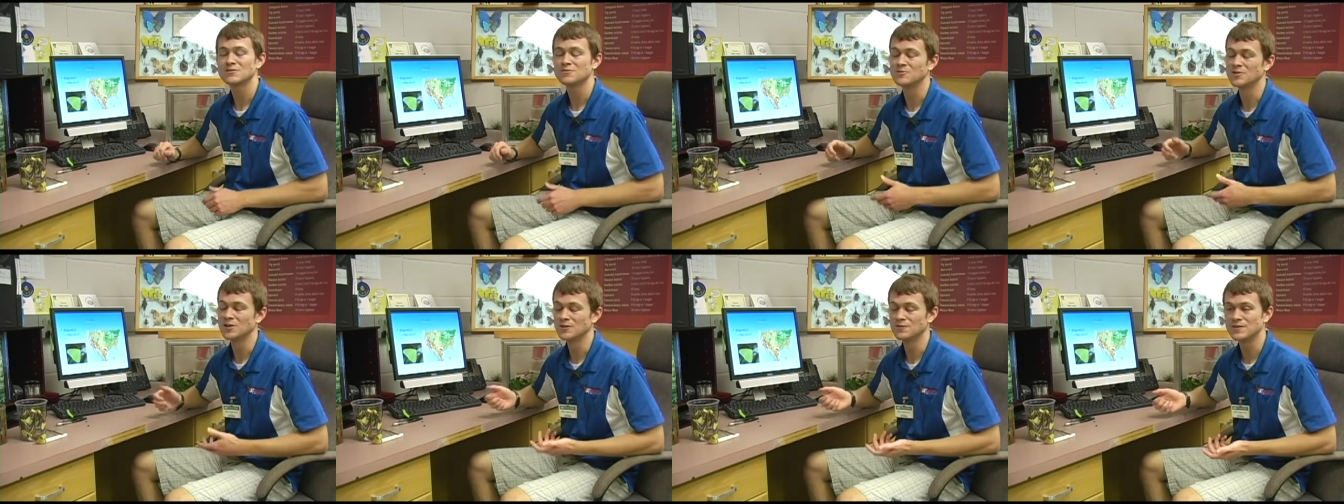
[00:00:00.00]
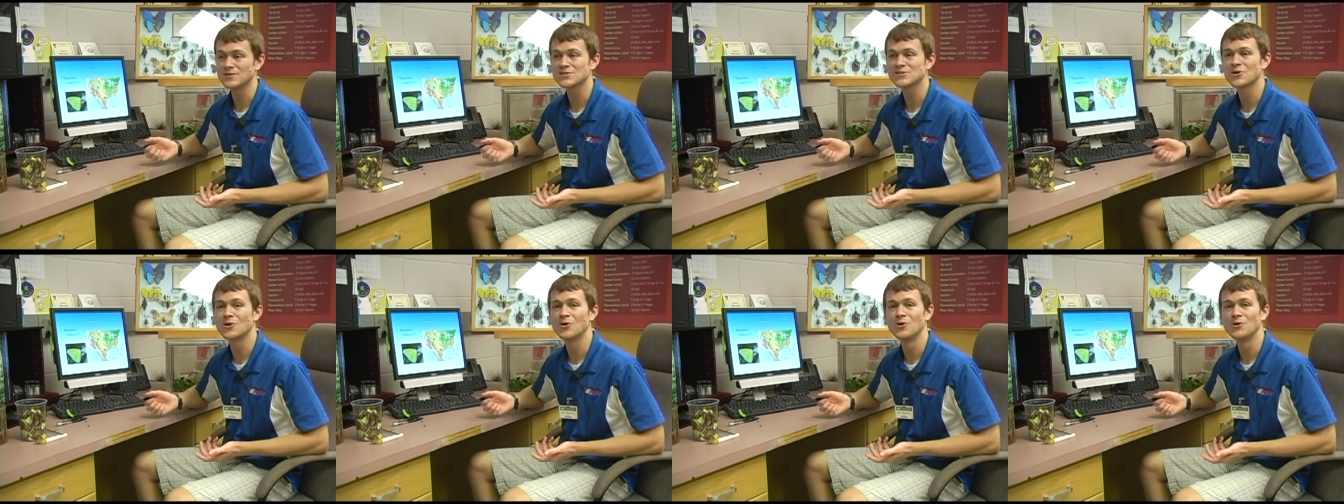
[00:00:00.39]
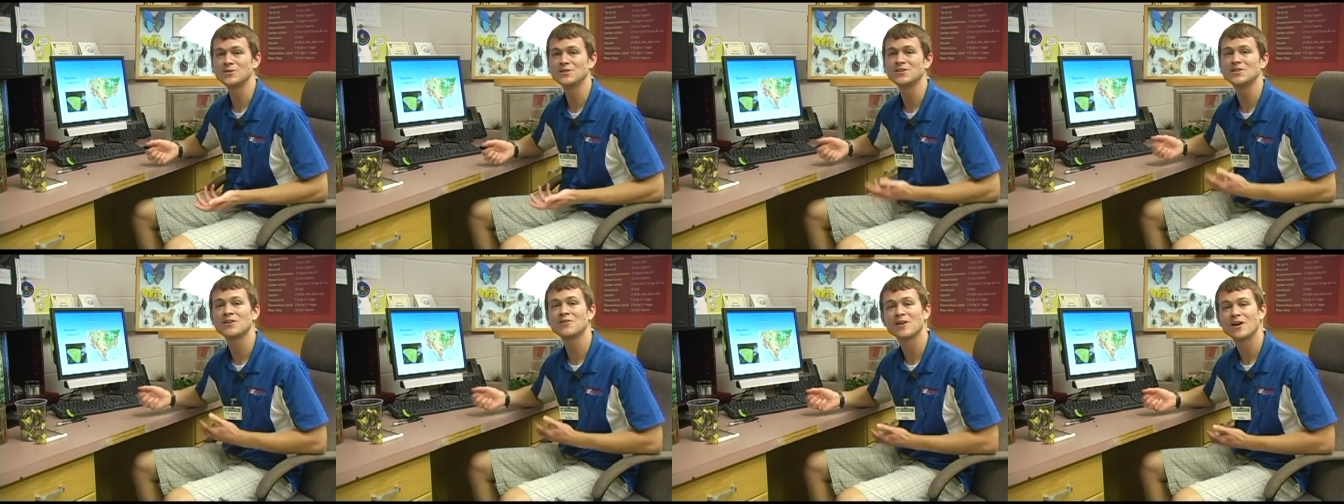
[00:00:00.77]
Well, if it's cold
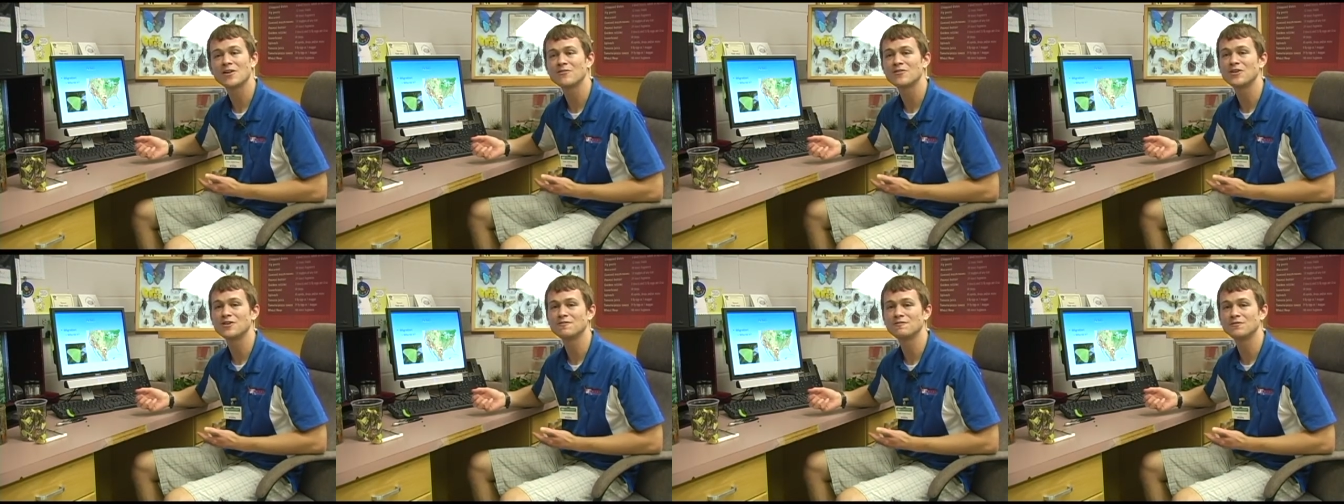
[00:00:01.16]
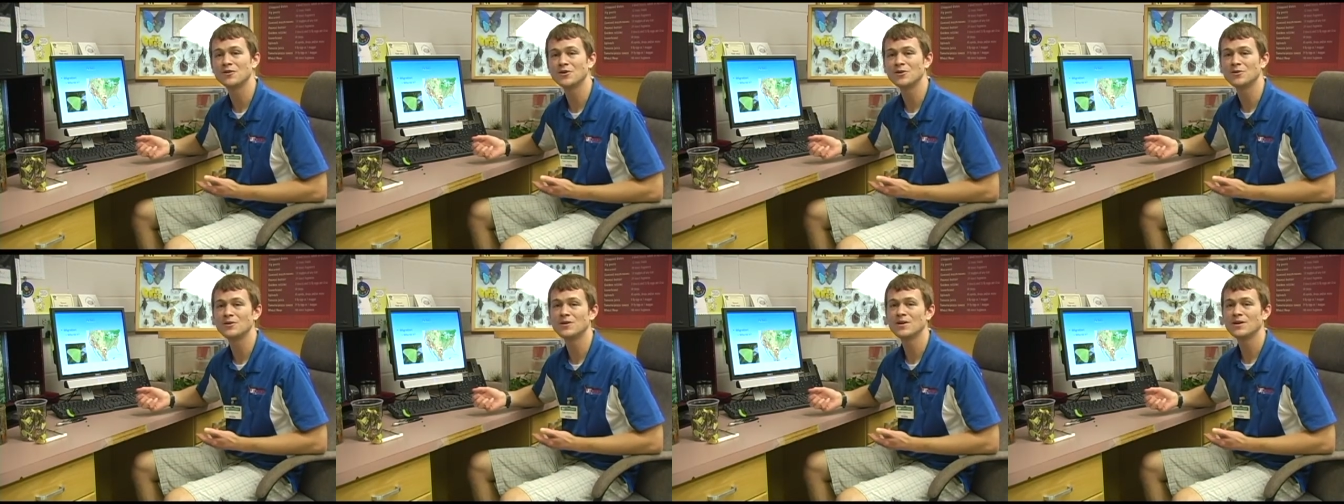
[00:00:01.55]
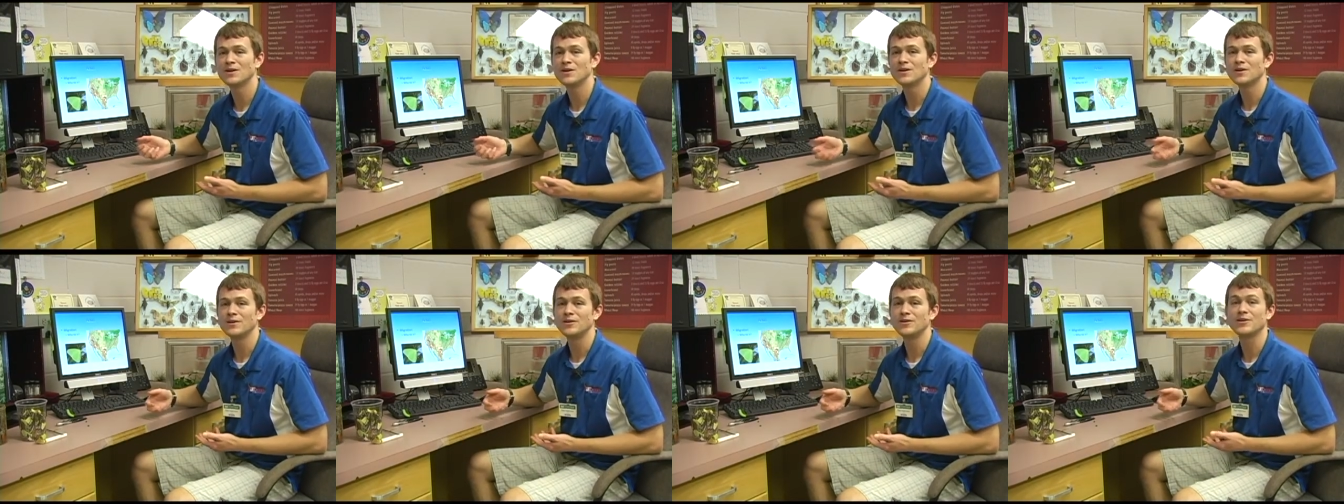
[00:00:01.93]
and you don't have any food,
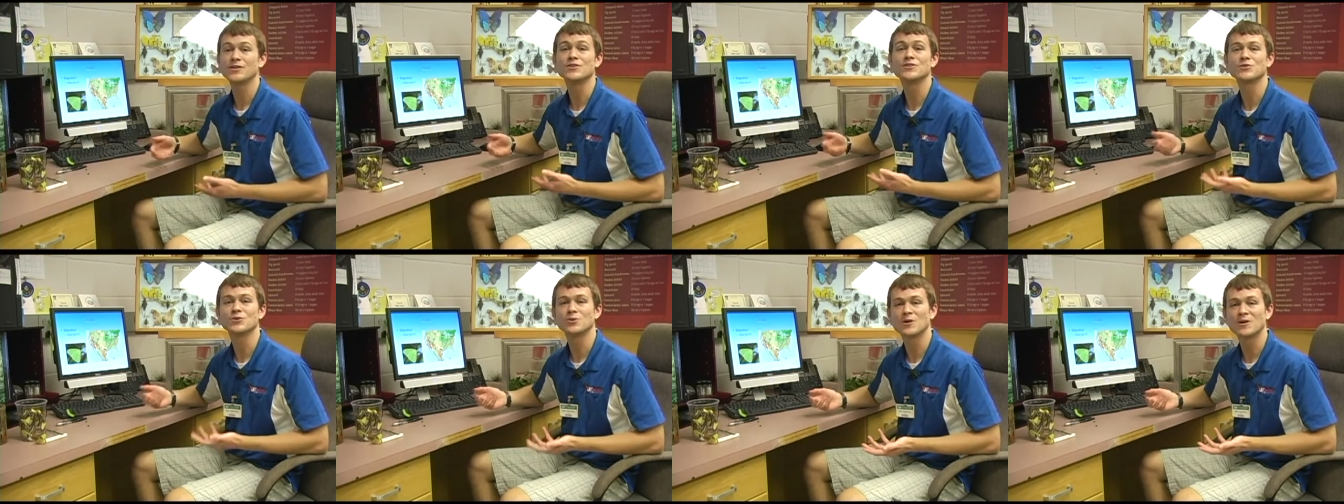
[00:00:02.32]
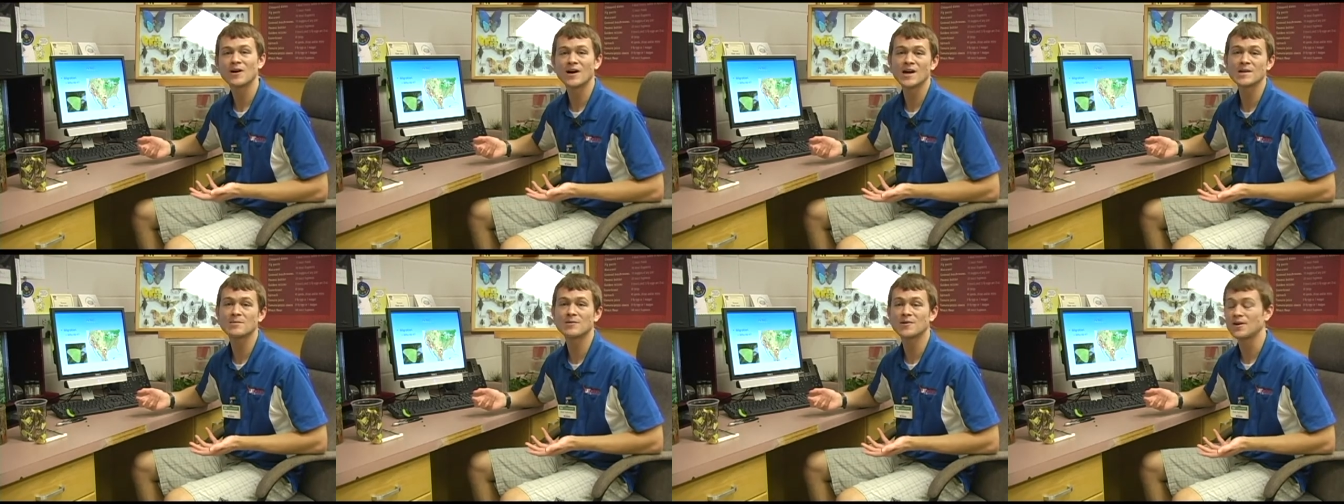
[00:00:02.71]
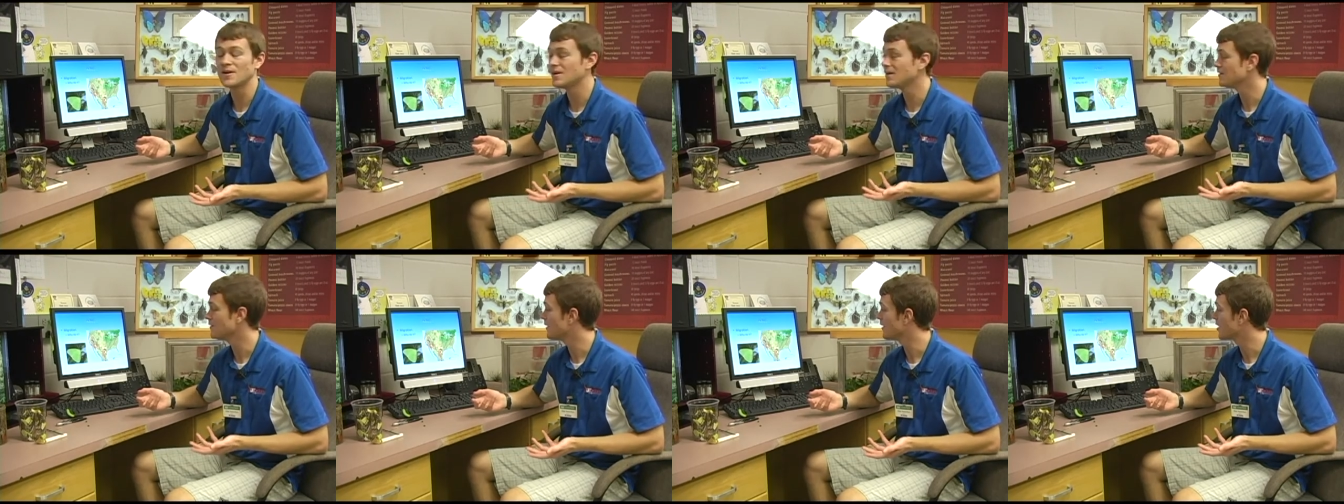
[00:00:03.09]
you can sort of
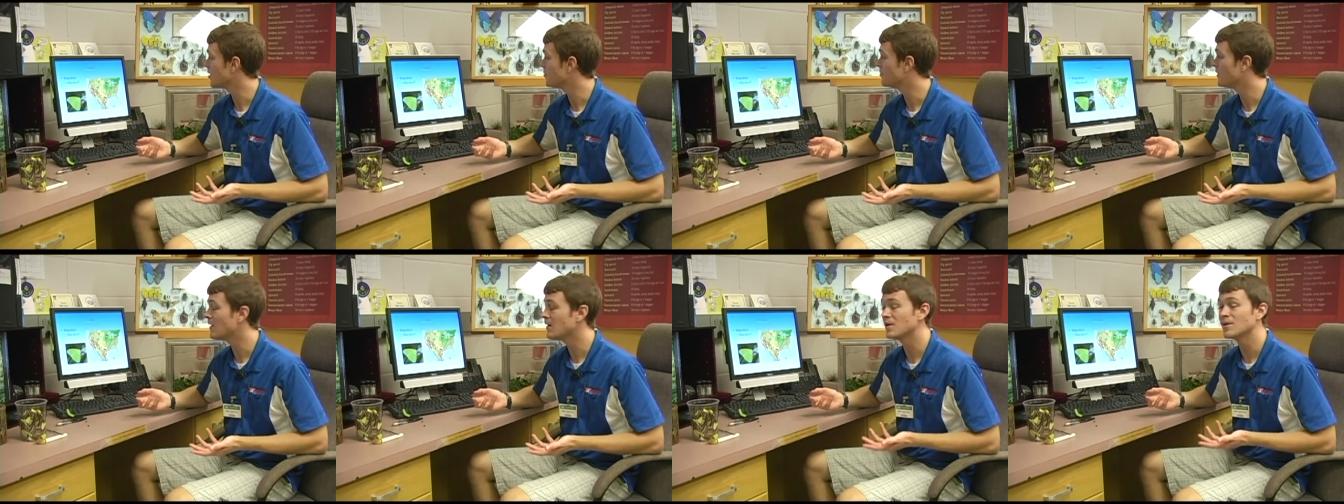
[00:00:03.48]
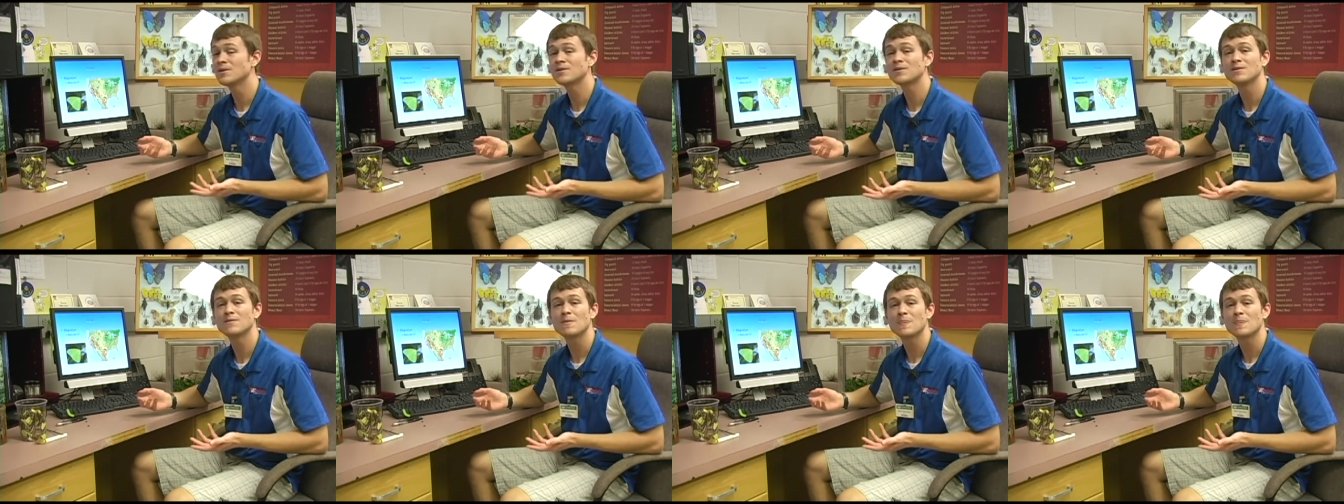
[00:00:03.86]
hibernate like a bear,